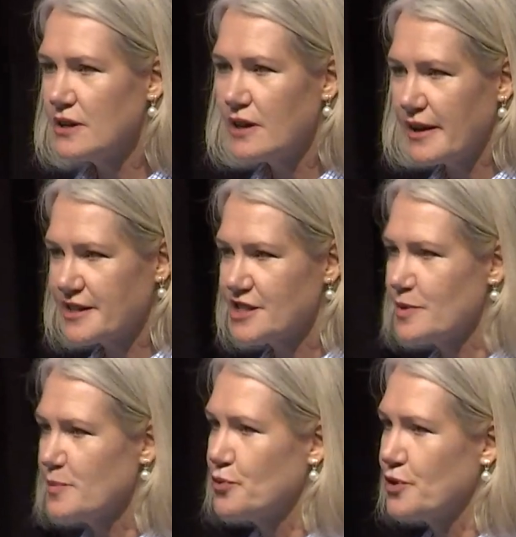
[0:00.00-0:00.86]
like to
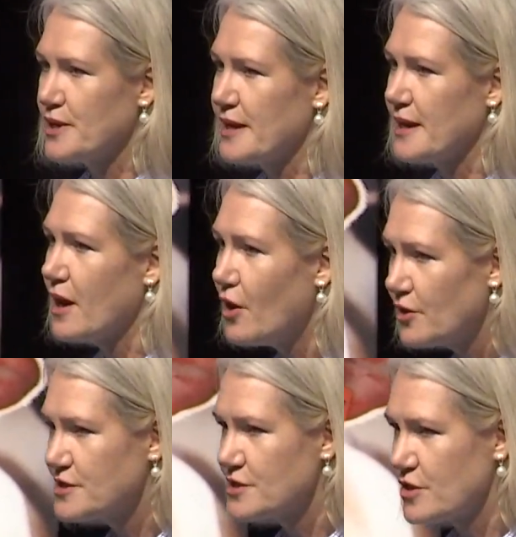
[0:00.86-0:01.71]
be putting
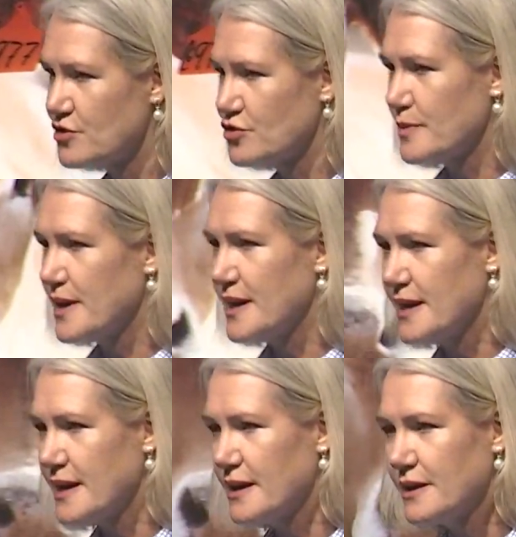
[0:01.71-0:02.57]
on social
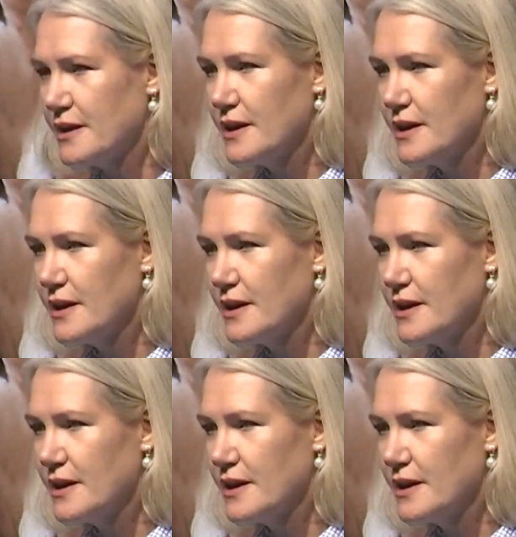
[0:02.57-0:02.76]
media,